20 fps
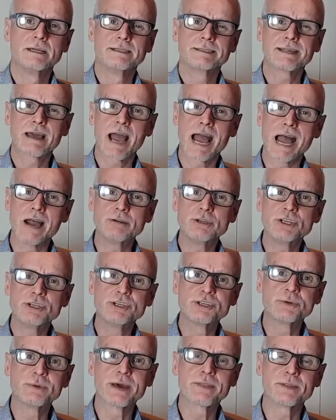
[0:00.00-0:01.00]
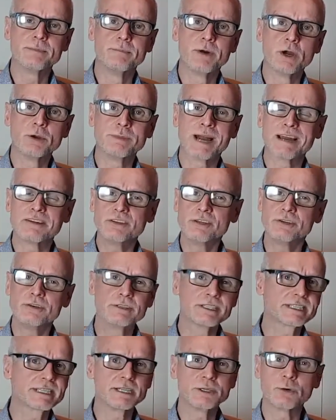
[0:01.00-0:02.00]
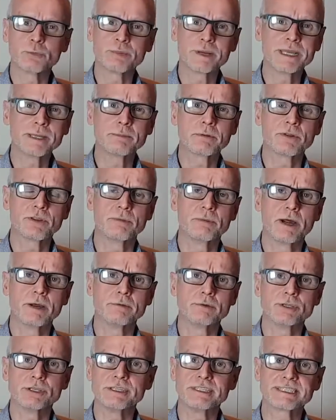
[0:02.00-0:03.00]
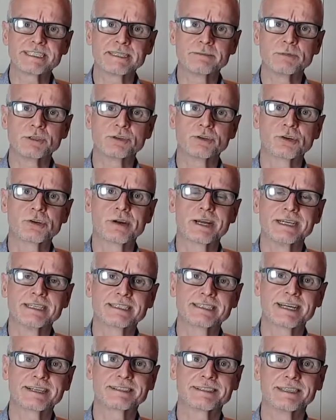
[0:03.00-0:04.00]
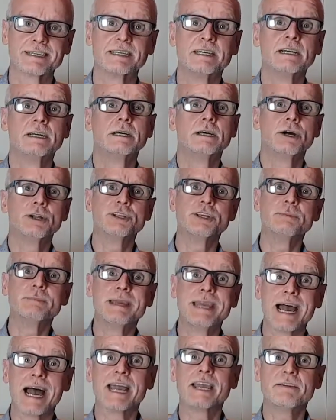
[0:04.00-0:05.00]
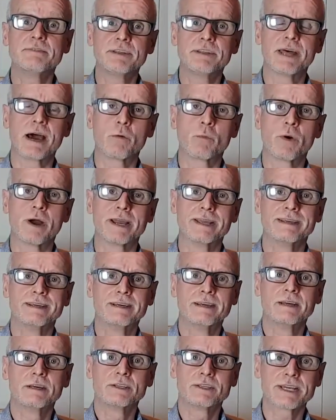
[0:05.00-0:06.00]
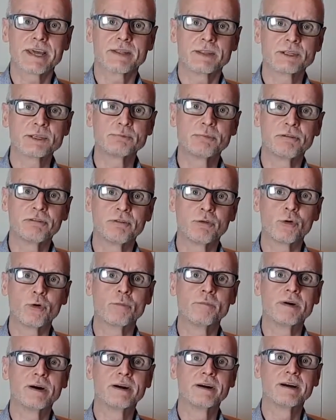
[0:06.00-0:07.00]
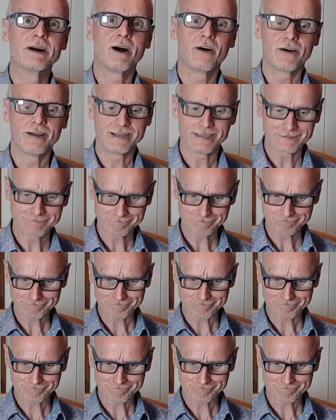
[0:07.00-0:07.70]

So how do you do at the moment? How do you see your people at the moment? Do you see them as your greatest asset? And do you behave in that way to get them to perform highly?